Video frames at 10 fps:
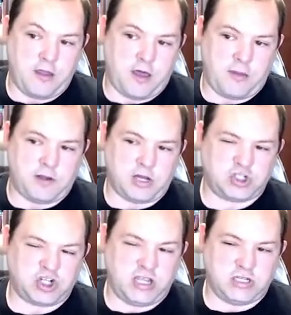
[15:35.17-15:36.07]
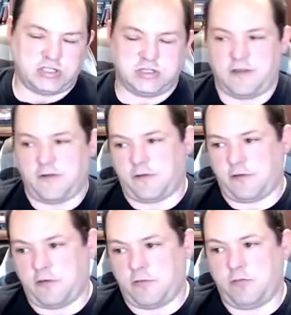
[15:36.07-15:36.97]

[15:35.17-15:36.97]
I'm going to change this to